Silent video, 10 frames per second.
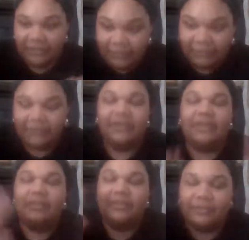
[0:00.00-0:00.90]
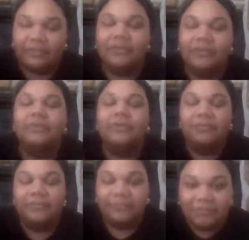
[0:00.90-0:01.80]
over it through
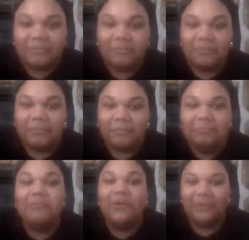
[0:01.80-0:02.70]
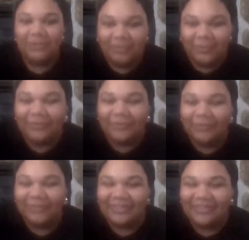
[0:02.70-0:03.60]
multiple
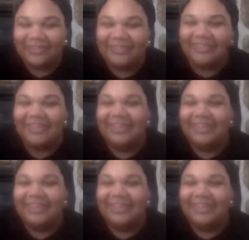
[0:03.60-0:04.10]
different sources.